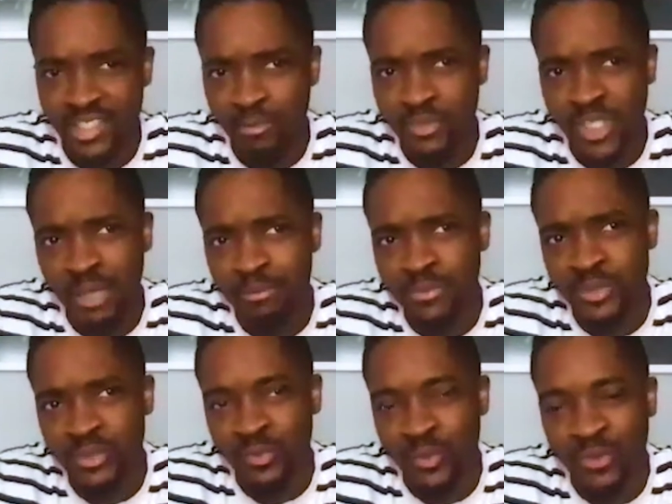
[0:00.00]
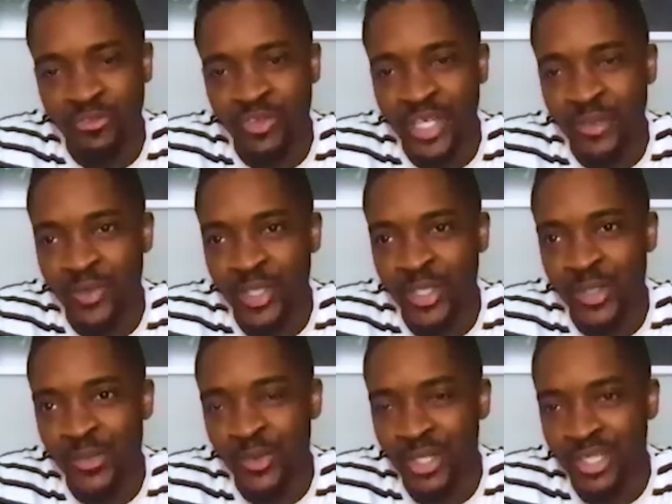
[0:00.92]
sometimes we think we
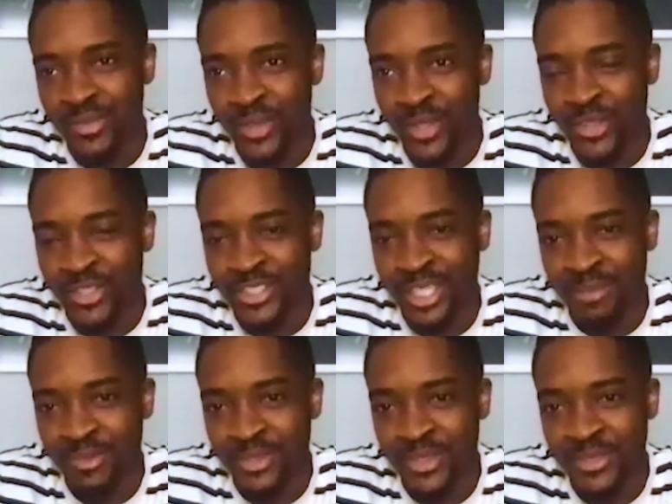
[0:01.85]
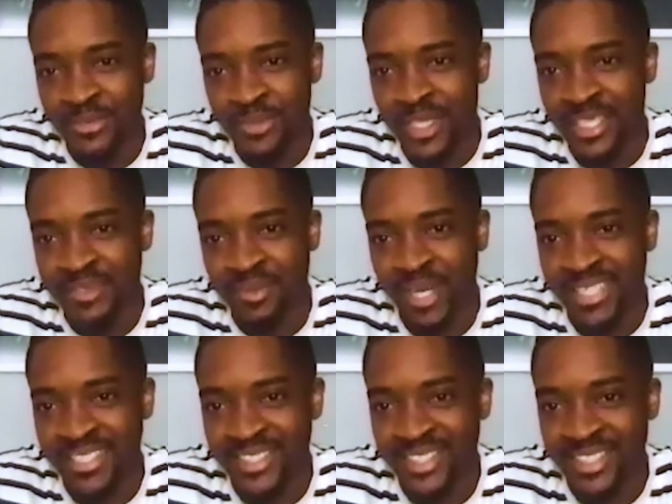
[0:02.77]
know what God's up to, but his
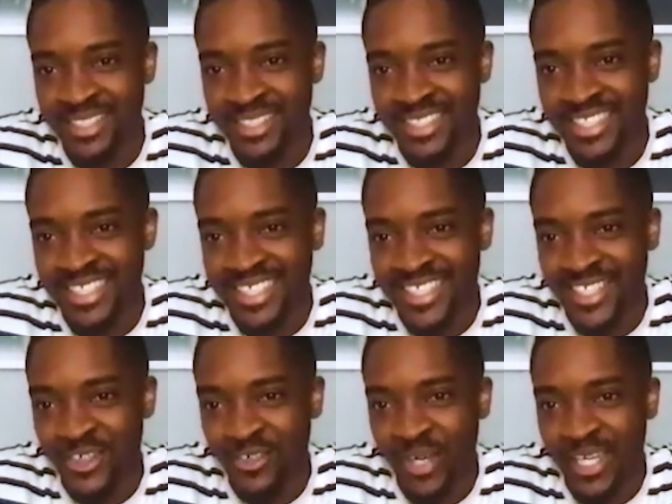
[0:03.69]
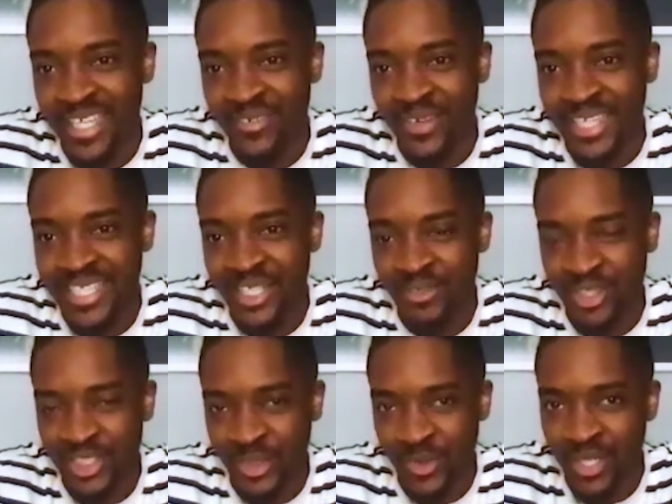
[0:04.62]
plans are, you know, way
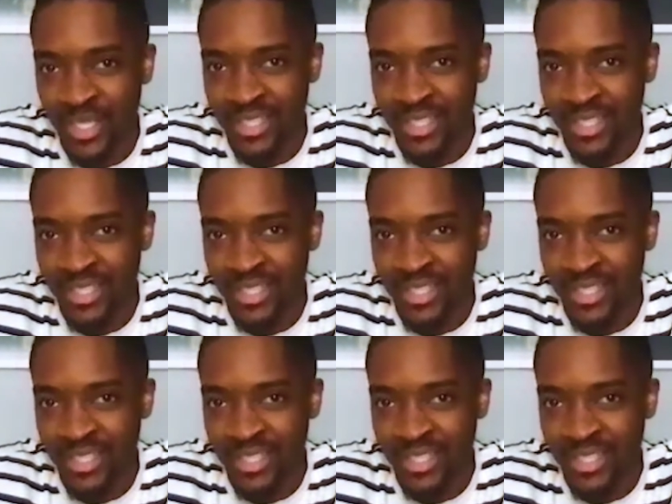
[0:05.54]
different to